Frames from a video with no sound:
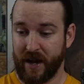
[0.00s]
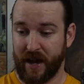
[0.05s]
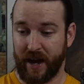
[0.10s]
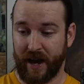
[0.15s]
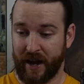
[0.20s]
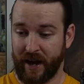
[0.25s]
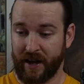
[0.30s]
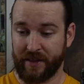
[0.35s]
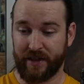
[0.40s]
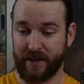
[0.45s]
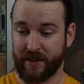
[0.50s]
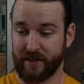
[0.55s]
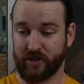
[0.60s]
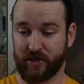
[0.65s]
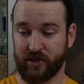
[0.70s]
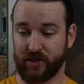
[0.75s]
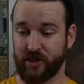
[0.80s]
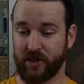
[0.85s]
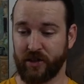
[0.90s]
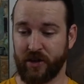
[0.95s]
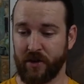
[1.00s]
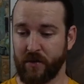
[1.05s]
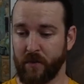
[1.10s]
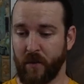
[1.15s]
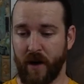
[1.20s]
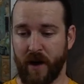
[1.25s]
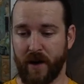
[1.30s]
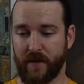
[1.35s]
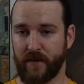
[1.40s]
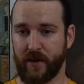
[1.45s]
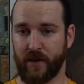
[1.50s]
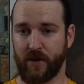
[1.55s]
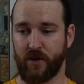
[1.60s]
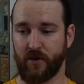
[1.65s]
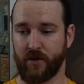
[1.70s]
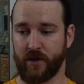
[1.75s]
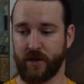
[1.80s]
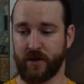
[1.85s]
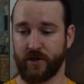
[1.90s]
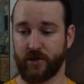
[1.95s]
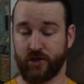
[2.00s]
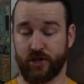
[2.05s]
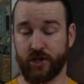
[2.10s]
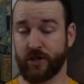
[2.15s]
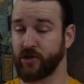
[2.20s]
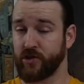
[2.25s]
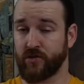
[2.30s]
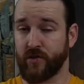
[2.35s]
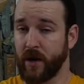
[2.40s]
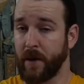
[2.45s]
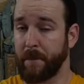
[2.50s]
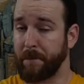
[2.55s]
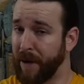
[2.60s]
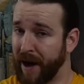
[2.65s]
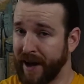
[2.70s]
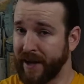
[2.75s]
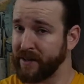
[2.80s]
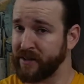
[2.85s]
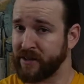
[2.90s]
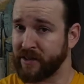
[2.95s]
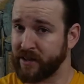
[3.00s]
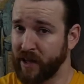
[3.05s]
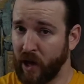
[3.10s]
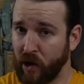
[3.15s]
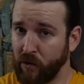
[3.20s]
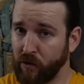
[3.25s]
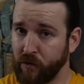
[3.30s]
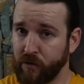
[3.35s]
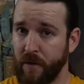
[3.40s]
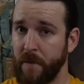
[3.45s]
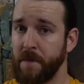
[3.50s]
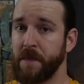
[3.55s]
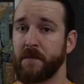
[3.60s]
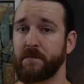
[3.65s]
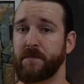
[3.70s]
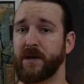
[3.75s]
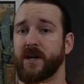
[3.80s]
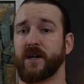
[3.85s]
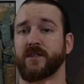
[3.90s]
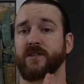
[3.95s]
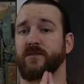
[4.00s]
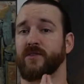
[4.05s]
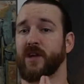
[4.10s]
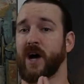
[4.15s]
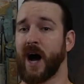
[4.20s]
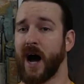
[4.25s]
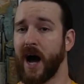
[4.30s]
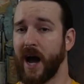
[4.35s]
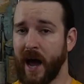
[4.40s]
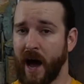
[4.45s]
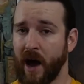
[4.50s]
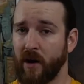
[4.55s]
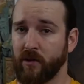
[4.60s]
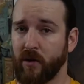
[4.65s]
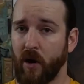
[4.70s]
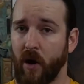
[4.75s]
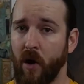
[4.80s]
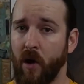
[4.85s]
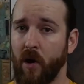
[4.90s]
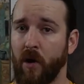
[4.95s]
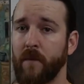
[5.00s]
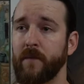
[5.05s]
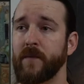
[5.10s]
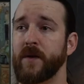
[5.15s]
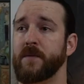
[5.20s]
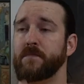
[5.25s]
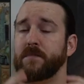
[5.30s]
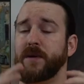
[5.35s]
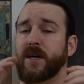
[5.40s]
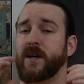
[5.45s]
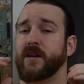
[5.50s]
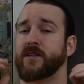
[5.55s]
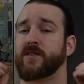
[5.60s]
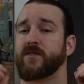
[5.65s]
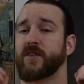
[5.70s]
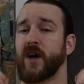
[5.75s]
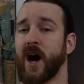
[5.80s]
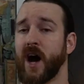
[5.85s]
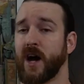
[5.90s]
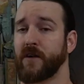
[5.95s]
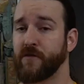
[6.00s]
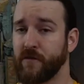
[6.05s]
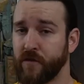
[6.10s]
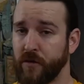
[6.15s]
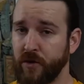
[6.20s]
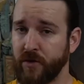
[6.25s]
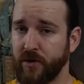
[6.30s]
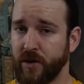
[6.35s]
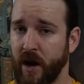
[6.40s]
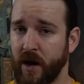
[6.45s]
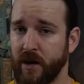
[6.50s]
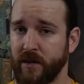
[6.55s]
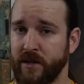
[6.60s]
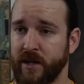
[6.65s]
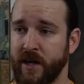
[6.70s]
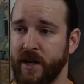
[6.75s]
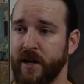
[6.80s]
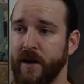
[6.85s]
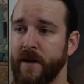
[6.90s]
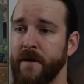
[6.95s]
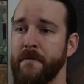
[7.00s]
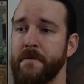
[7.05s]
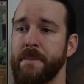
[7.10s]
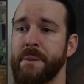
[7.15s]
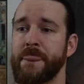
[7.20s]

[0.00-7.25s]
I think this is a good wine that you could just drink by itself because of the high alcohol, because of the high fruit content.